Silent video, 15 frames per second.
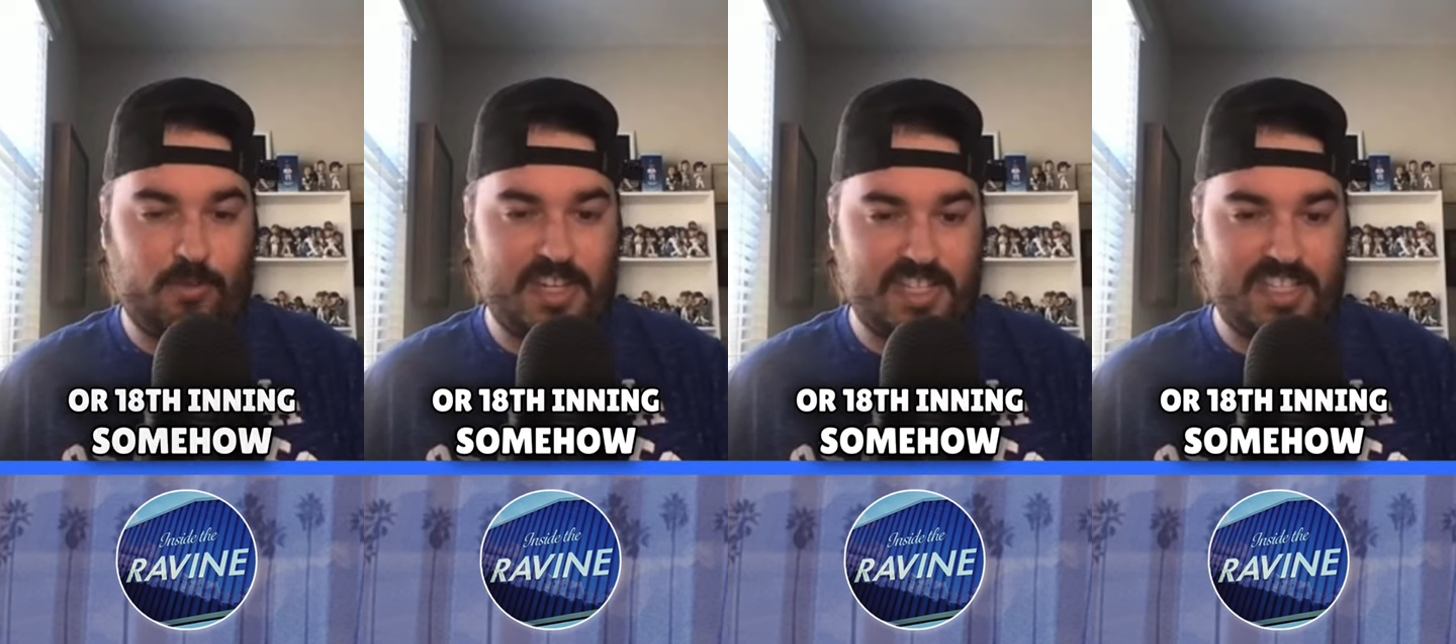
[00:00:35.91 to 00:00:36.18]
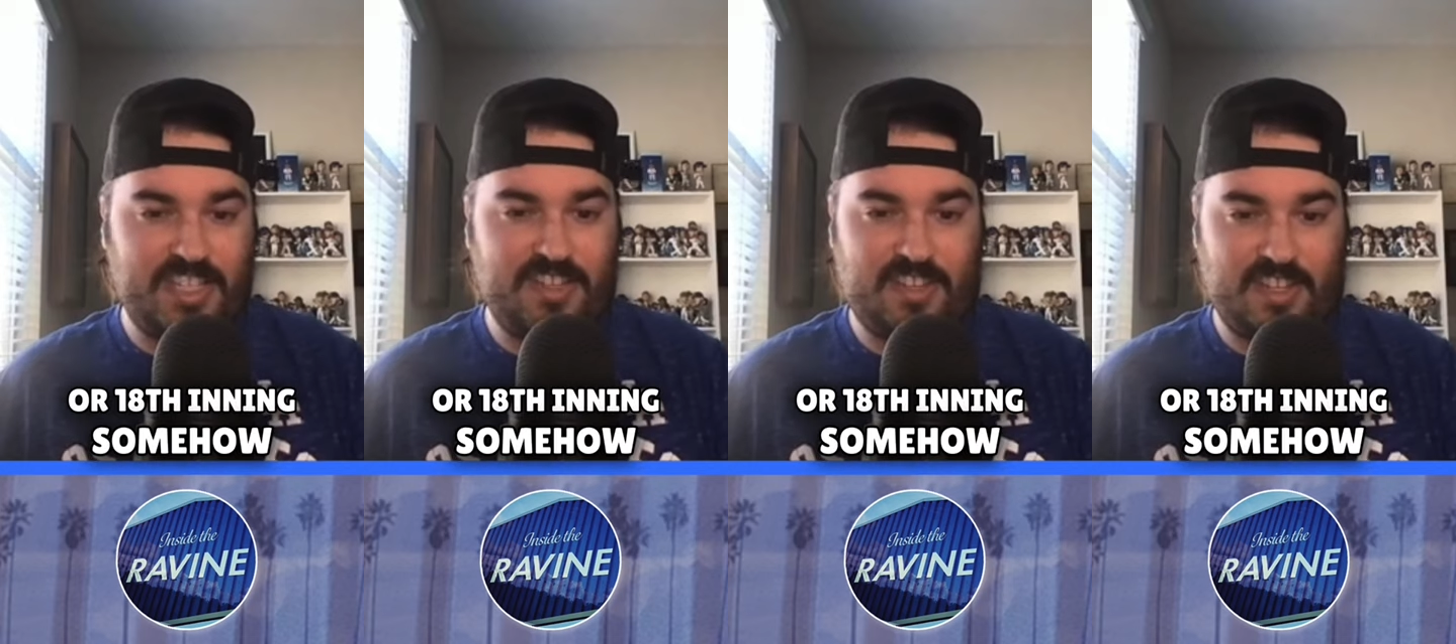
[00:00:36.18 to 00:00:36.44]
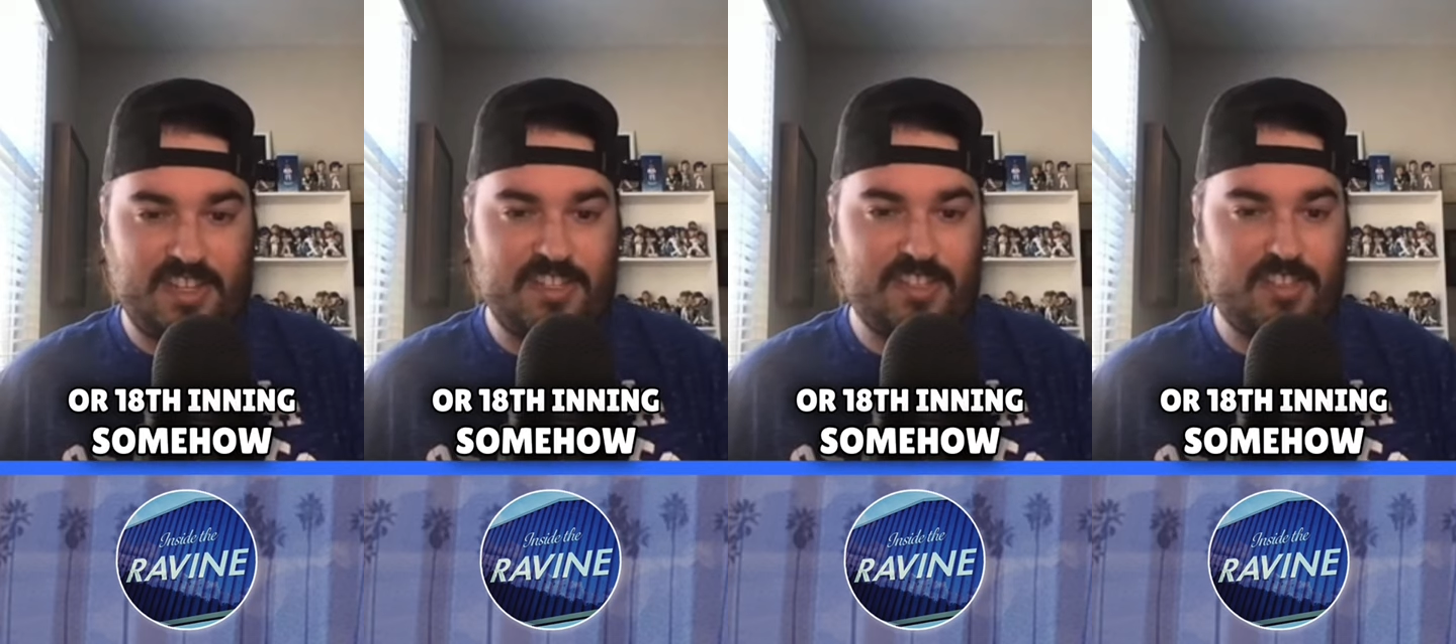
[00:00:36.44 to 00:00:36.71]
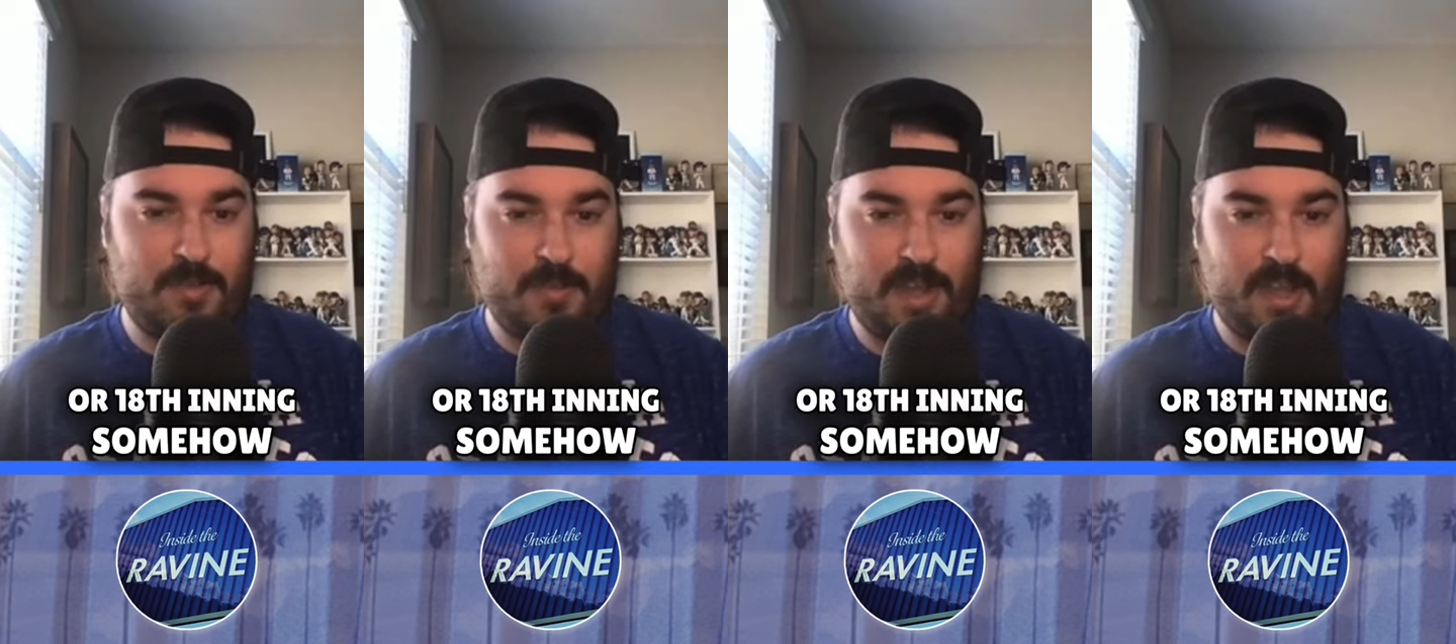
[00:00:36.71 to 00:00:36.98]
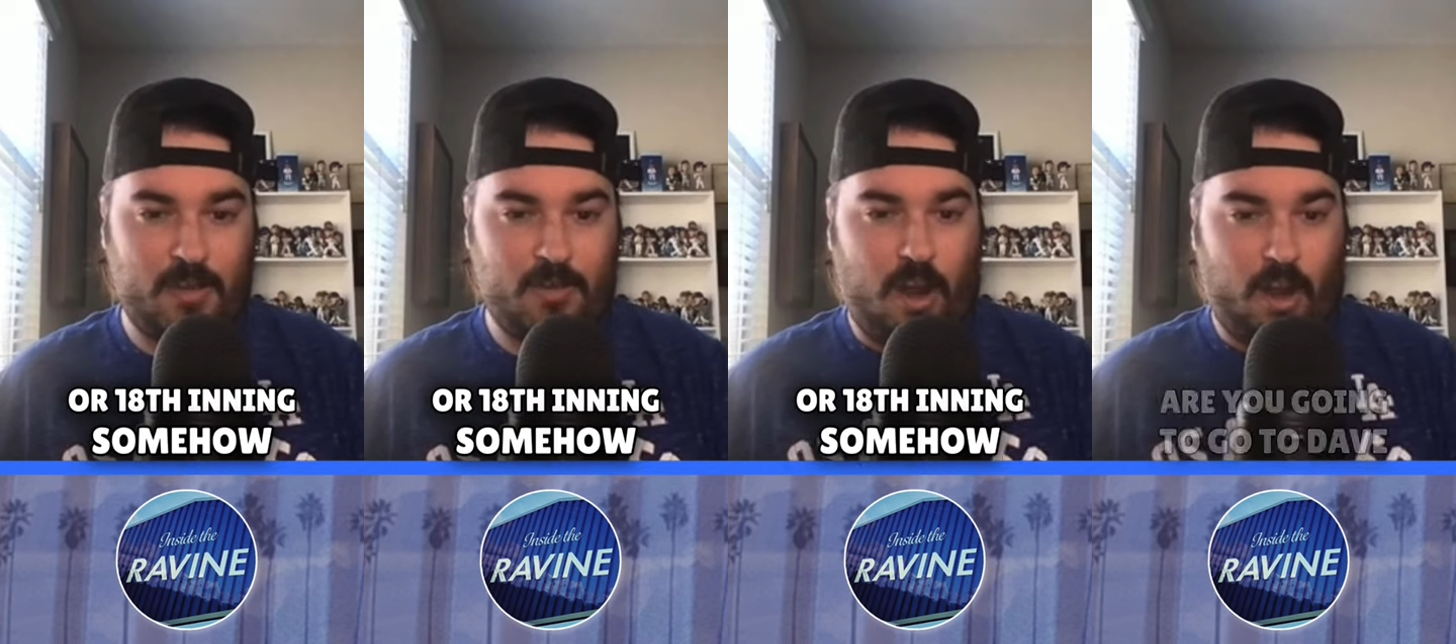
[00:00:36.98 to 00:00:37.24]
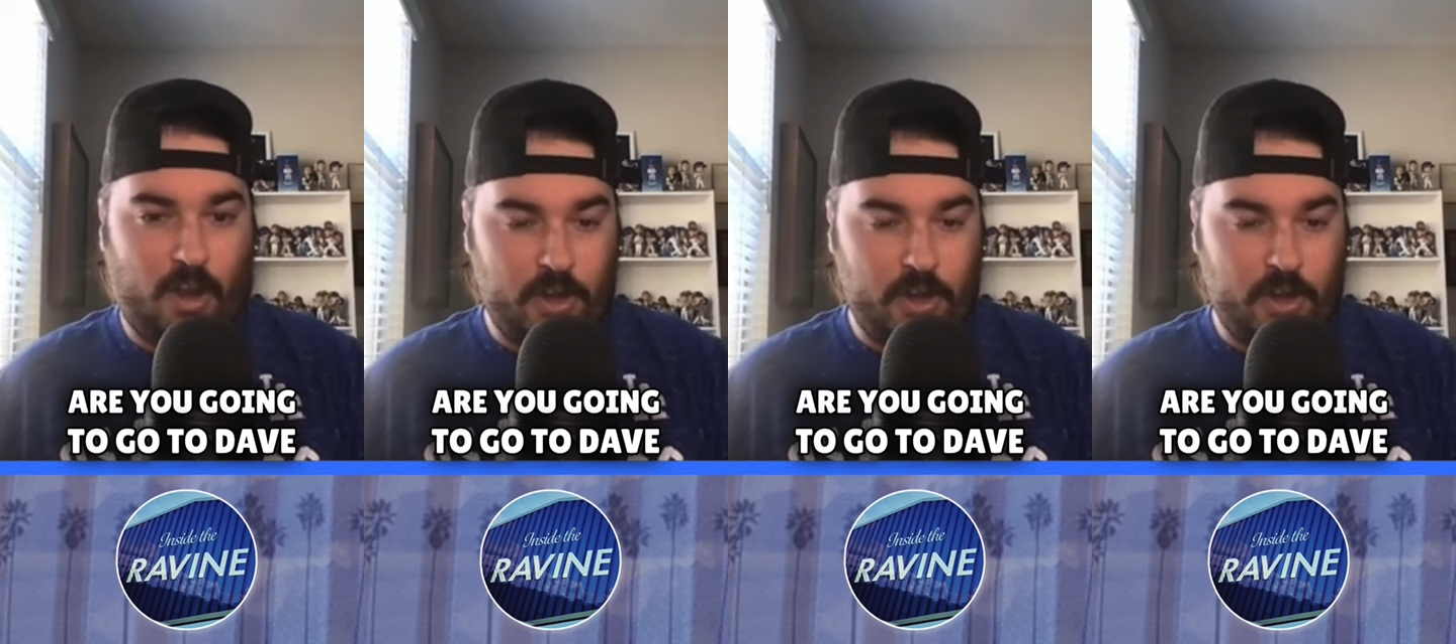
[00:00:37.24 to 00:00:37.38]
or 18th inning somehow,